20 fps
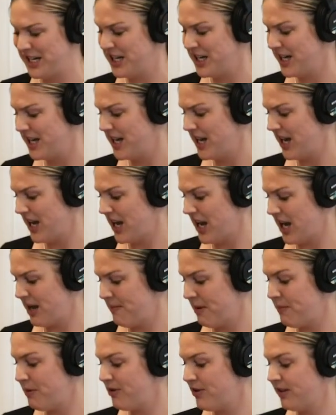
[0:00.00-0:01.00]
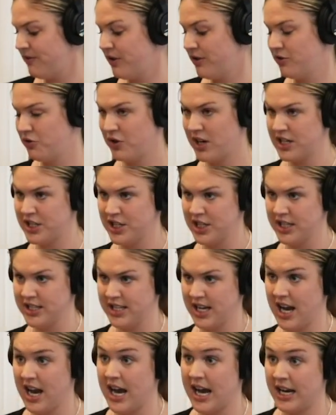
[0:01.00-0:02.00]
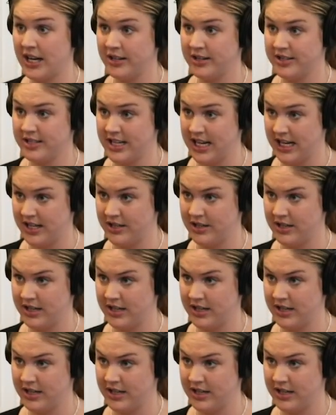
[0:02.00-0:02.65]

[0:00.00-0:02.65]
Yeah. Um, abuse of discretion is a higher standard,